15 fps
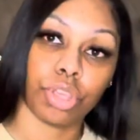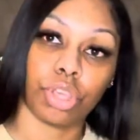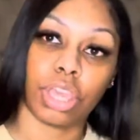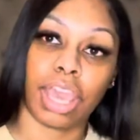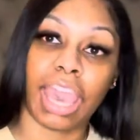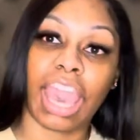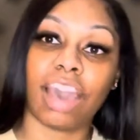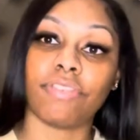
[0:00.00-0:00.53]

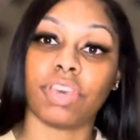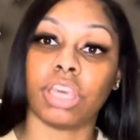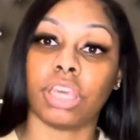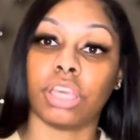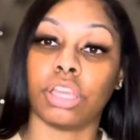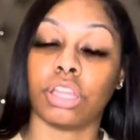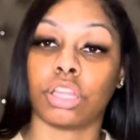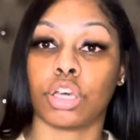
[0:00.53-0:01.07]

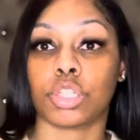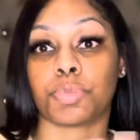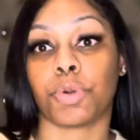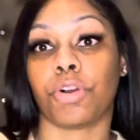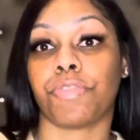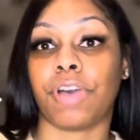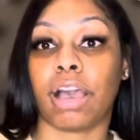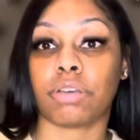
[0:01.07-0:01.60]
having those
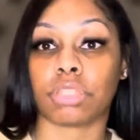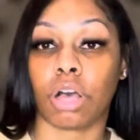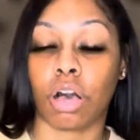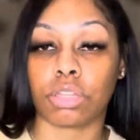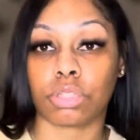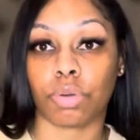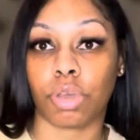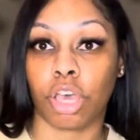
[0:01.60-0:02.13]
profiles
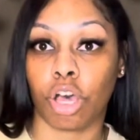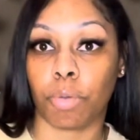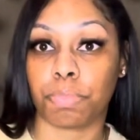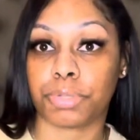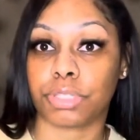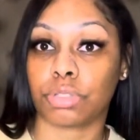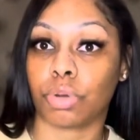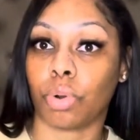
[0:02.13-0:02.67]
also
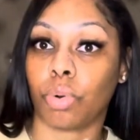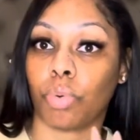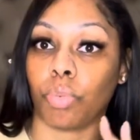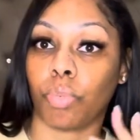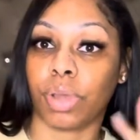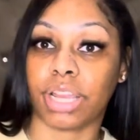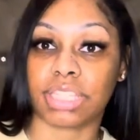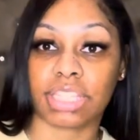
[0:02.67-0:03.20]
helps
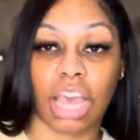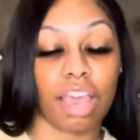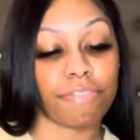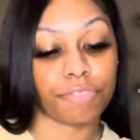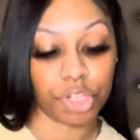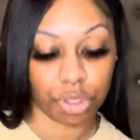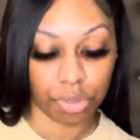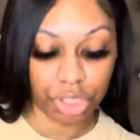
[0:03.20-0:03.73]
when it's time
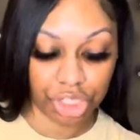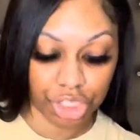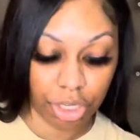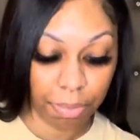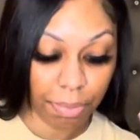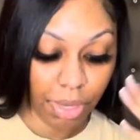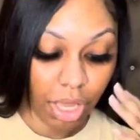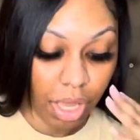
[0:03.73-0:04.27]
for you to ship.